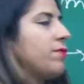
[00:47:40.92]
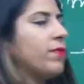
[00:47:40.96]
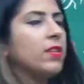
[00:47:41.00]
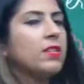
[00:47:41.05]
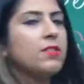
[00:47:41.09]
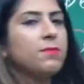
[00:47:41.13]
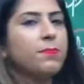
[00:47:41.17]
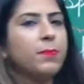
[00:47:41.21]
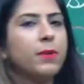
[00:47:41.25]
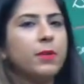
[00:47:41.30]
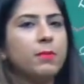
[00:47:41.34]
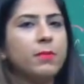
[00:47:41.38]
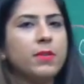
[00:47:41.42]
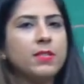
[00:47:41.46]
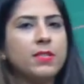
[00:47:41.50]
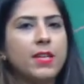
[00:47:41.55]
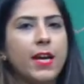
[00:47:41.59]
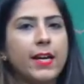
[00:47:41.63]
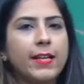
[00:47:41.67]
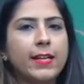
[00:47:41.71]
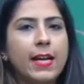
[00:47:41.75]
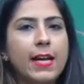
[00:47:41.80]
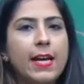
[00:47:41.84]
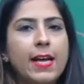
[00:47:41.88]
with a
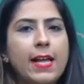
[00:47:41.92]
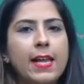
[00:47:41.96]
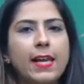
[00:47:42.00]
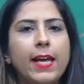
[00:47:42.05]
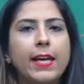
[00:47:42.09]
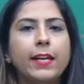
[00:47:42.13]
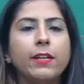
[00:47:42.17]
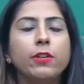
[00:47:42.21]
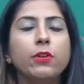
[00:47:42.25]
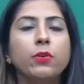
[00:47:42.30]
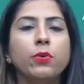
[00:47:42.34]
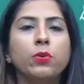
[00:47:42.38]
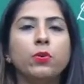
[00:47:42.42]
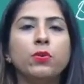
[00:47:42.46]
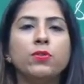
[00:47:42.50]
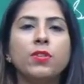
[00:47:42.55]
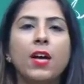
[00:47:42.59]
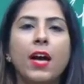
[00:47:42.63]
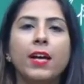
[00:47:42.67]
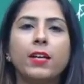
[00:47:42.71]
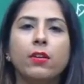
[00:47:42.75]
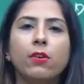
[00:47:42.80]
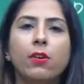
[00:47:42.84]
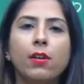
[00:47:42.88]
spermicide. Like
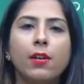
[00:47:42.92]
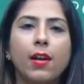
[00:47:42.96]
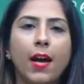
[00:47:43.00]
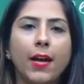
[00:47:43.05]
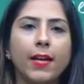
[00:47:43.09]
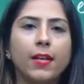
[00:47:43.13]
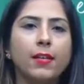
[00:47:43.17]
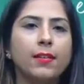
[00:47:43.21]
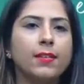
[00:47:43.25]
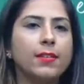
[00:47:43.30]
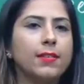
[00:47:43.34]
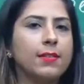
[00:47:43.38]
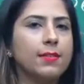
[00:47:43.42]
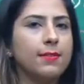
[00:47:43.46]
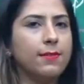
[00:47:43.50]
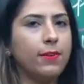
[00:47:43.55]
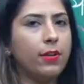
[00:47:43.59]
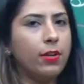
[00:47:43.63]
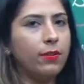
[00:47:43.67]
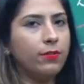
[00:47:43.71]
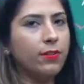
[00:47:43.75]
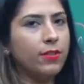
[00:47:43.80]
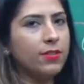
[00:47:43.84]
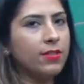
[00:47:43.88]
nonoxynol 9, this is
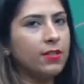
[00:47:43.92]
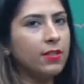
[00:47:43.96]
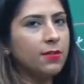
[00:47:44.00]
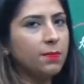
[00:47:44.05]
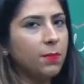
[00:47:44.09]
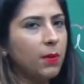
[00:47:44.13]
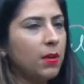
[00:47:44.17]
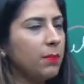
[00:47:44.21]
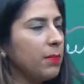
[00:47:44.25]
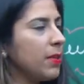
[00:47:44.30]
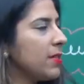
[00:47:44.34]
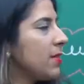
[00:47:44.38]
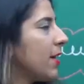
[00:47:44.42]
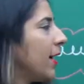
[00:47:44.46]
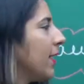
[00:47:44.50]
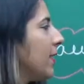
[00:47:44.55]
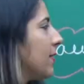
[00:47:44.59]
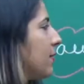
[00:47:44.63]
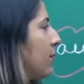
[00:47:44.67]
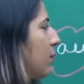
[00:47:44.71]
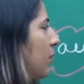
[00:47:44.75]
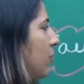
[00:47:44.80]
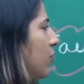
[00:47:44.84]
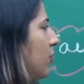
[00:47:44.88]
one of the
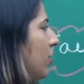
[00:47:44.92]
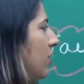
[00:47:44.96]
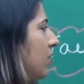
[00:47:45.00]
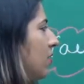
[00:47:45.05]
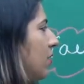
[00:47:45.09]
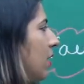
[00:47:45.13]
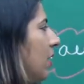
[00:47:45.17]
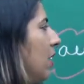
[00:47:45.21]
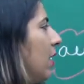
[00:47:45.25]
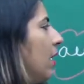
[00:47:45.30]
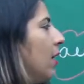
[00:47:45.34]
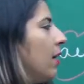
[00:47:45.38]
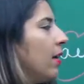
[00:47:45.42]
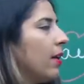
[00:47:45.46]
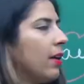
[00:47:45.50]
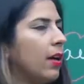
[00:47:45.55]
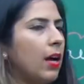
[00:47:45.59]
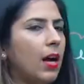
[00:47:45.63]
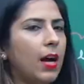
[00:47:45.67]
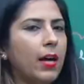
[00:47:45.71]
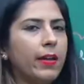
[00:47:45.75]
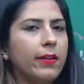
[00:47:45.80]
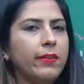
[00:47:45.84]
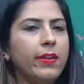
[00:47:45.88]
spermicides which is
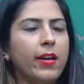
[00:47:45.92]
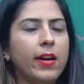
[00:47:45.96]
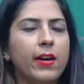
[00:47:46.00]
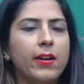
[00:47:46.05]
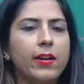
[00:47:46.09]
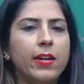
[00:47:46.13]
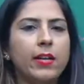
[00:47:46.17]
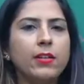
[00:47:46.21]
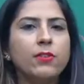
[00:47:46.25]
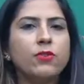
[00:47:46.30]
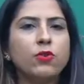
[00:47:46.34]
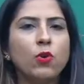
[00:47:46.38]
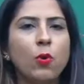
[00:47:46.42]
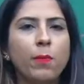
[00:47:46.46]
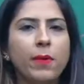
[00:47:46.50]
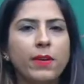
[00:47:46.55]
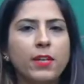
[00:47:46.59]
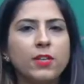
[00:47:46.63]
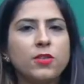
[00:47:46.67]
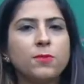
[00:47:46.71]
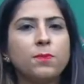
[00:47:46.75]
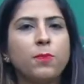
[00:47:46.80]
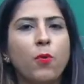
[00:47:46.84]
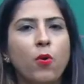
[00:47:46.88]
there in so
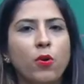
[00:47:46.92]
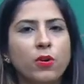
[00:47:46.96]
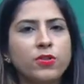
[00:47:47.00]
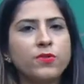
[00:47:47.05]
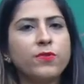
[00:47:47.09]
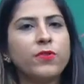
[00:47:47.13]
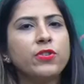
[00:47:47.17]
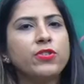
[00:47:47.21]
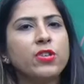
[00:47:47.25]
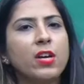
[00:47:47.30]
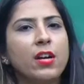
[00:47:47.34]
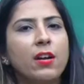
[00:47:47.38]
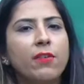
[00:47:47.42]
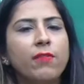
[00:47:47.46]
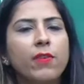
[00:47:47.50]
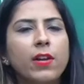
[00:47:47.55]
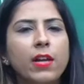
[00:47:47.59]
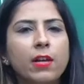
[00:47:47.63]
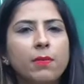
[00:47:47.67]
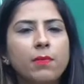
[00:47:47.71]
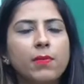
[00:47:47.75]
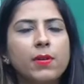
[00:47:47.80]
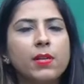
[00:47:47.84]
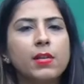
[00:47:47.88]
many sponge which are
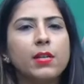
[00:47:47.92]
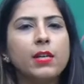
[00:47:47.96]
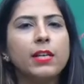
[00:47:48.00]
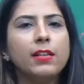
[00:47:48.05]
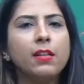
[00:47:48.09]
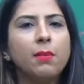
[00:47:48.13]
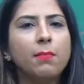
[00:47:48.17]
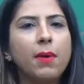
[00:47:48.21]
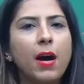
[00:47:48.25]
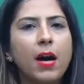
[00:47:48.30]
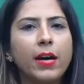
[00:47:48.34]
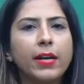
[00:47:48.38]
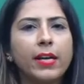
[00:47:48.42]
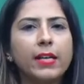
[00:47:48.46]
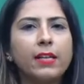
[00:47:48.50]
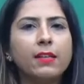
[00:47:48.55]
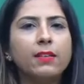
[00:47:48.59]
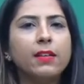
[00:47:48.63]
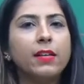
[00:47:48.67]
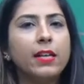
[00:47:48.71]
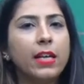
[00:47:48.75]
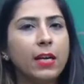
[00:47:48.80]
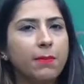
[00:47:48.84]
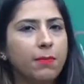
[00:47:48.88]
available in the market in
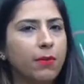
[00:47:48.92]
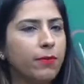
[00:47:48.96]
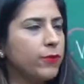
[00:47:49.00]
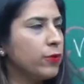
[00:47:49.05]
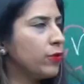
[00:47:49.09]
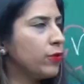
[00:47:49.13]
the name of